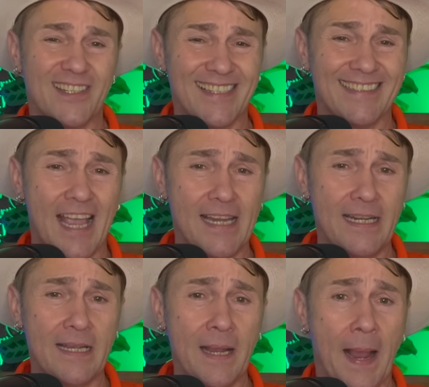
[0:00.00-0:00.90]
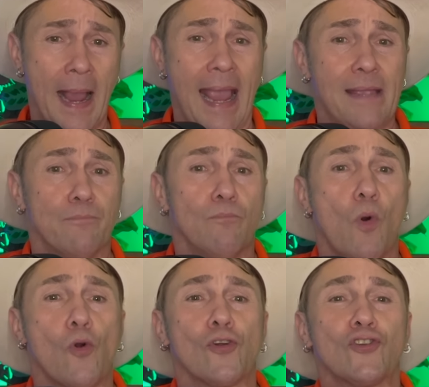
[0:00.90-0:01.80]
igniting and
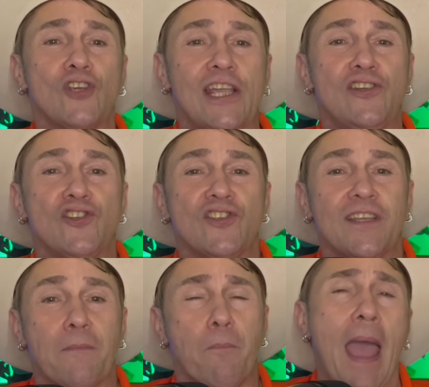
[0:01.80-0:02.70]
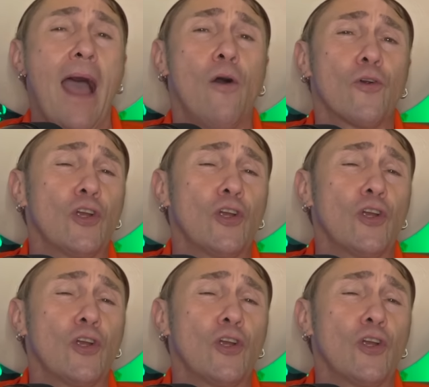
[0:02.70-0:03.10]
more changes in power,